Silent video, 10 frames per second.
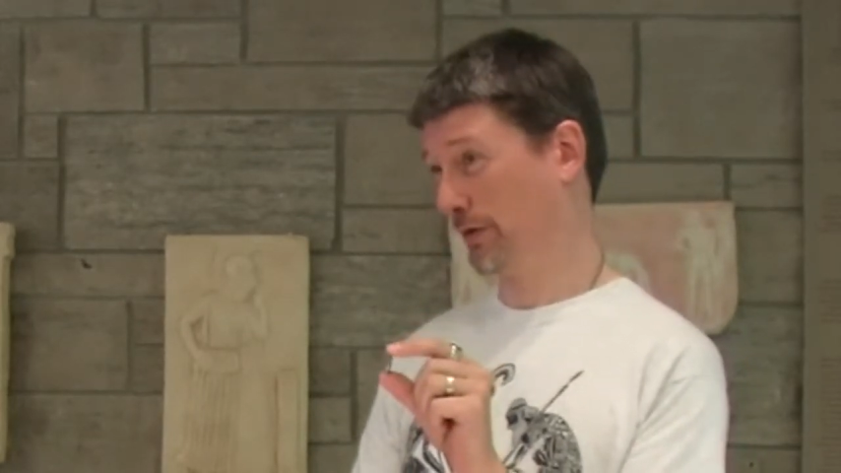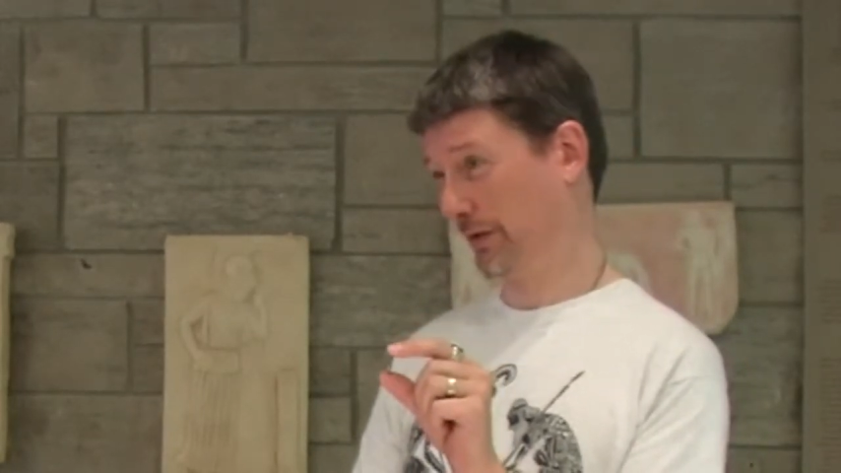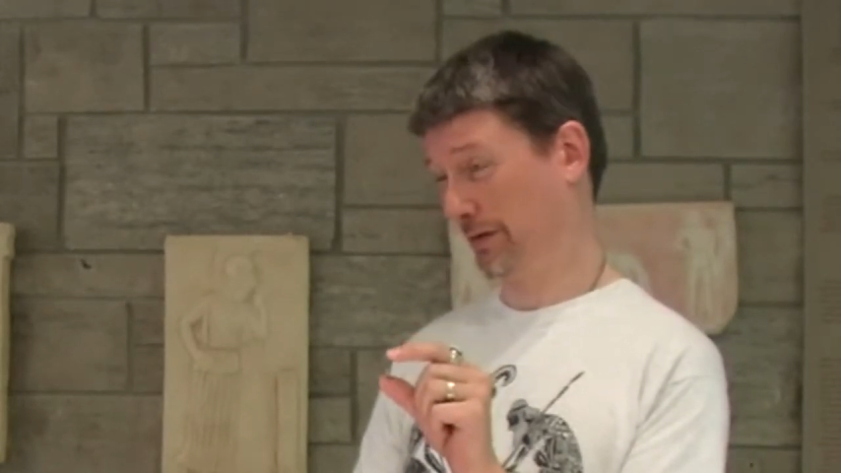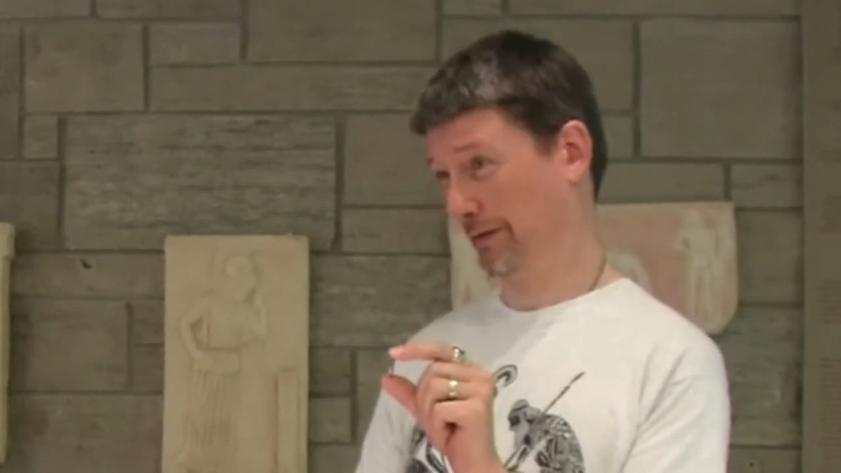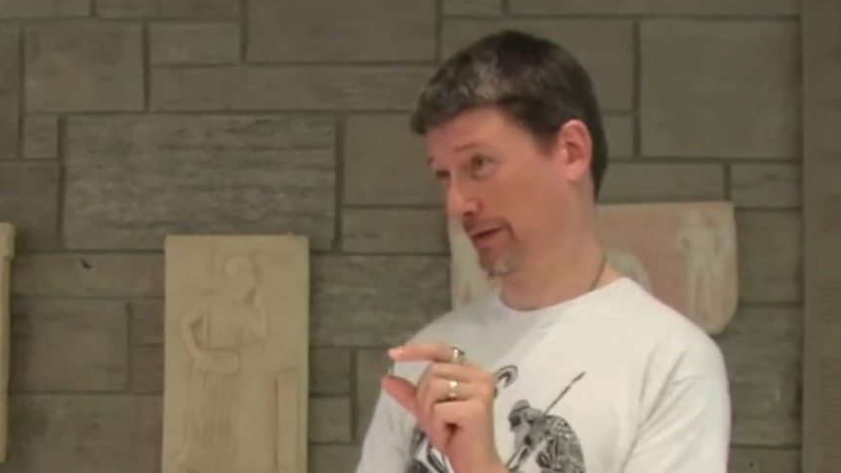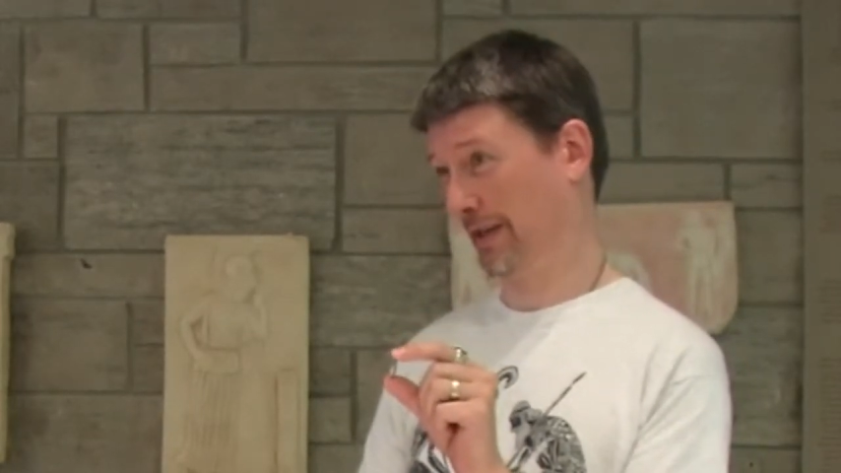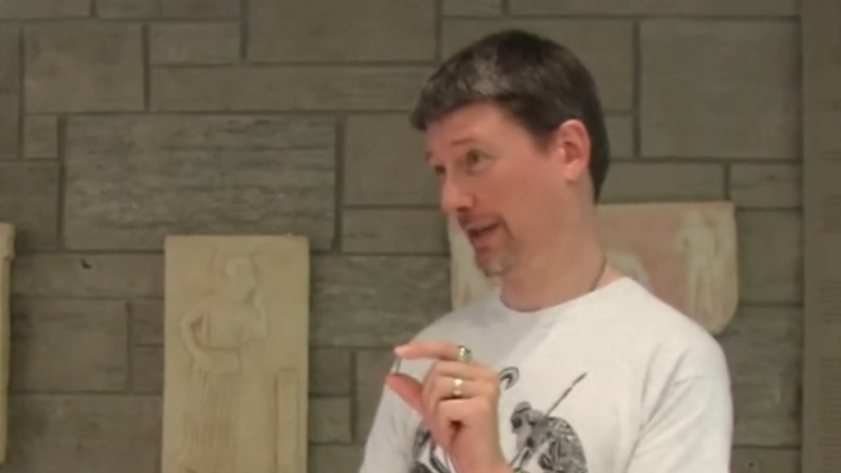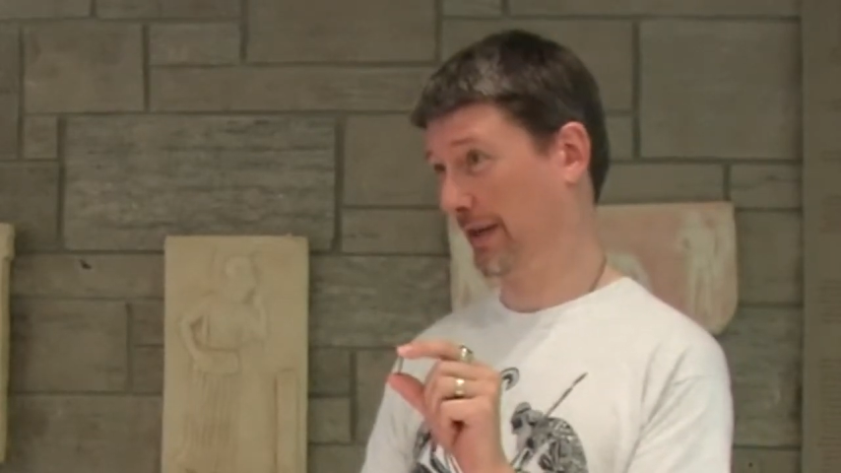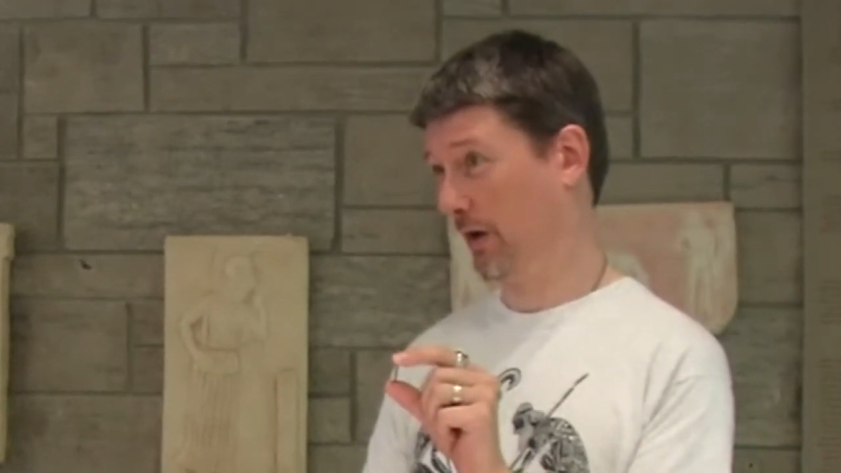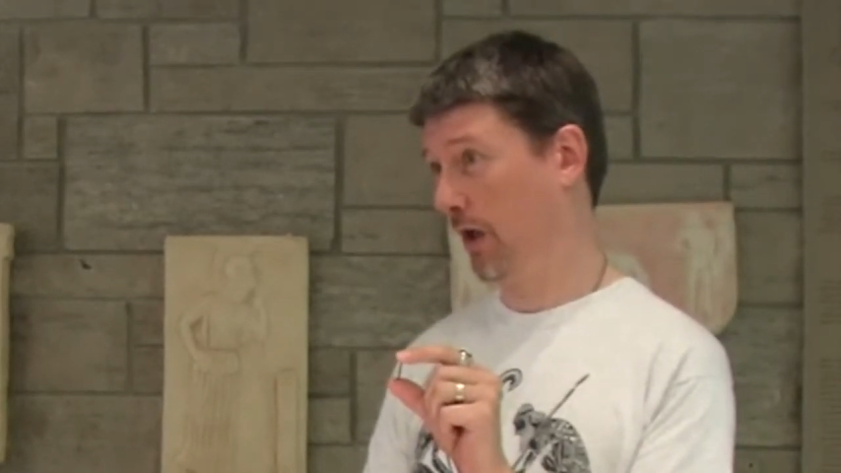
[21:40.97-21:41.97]
silver in
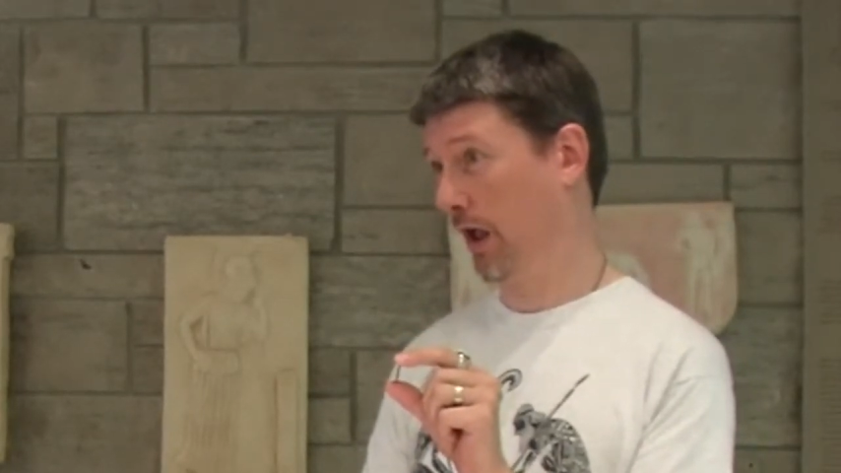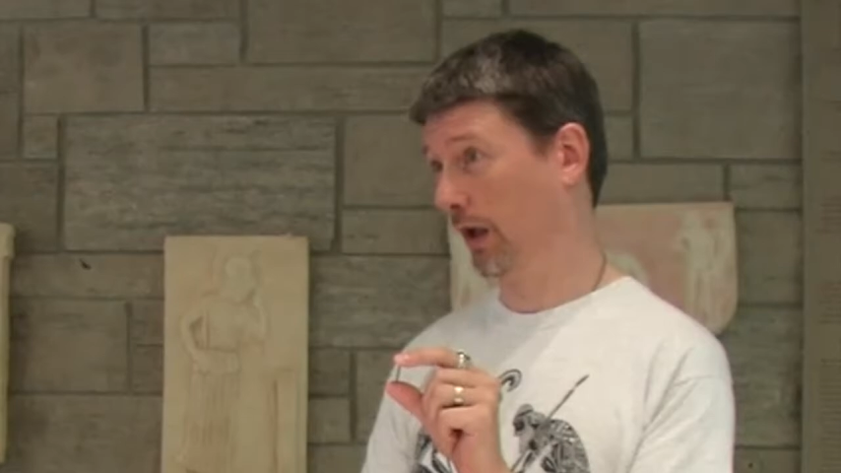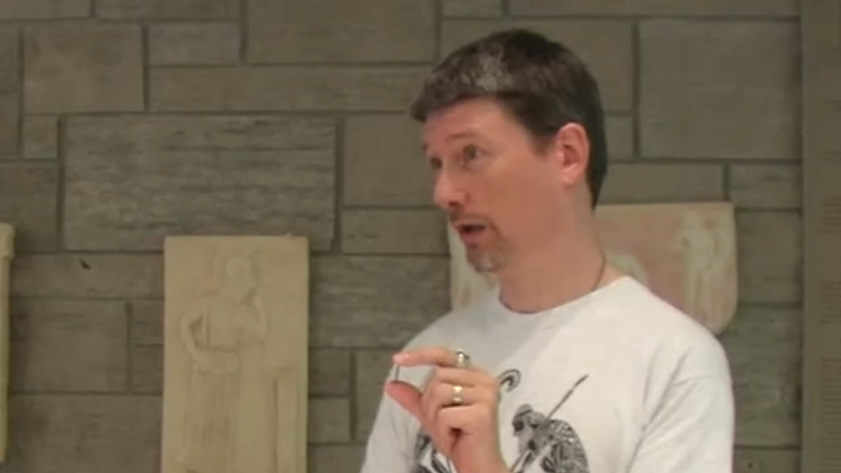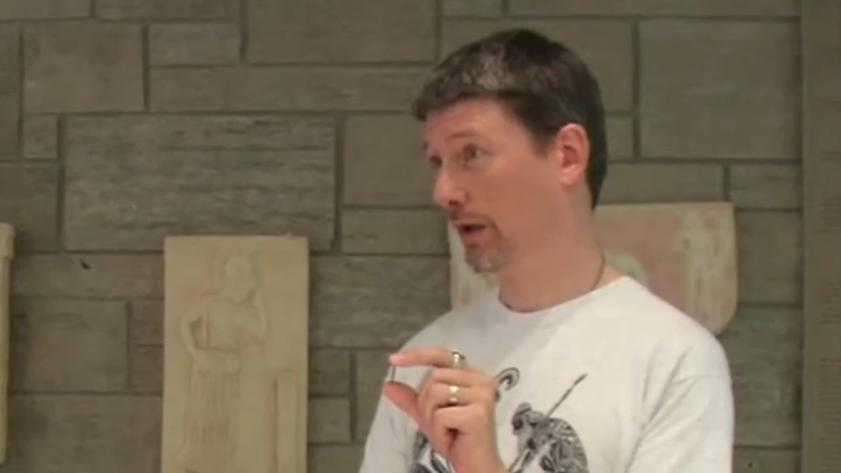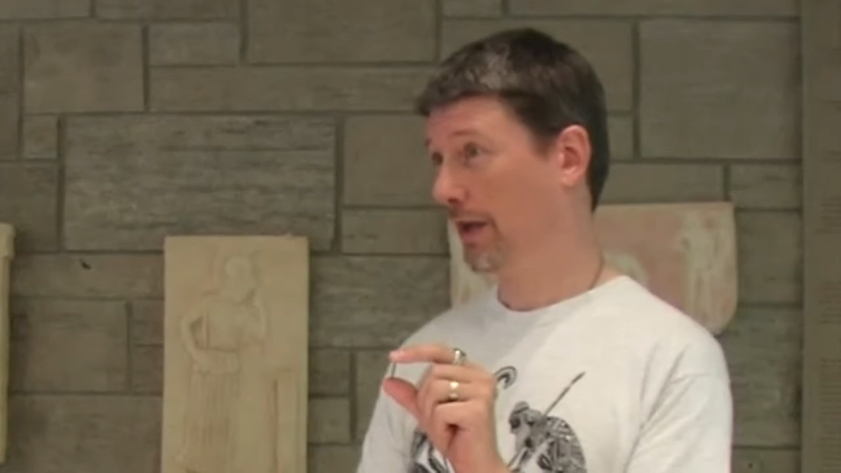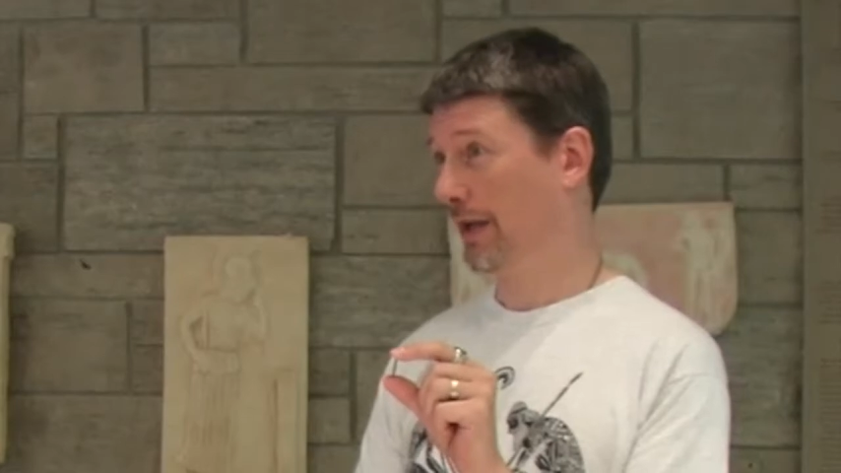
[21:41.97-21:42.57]
it at all,